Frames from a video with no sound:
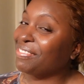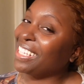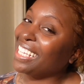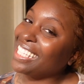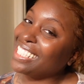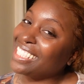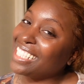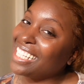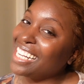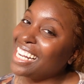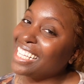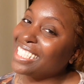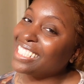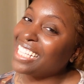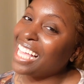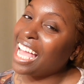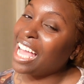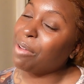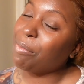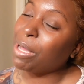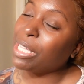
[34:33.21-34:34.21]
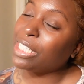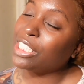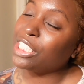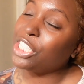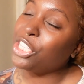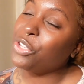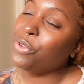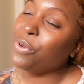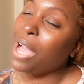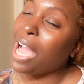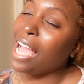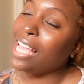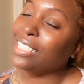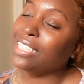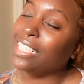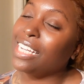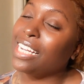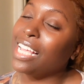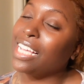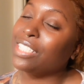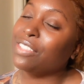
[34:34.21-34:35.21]
Until the next time, I see you guys
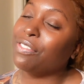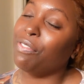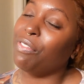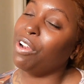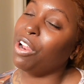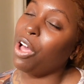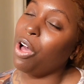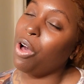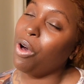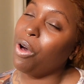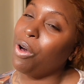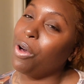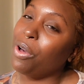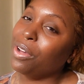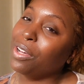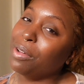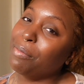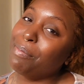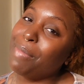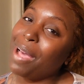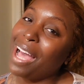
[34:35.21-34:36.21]
in the next vlog.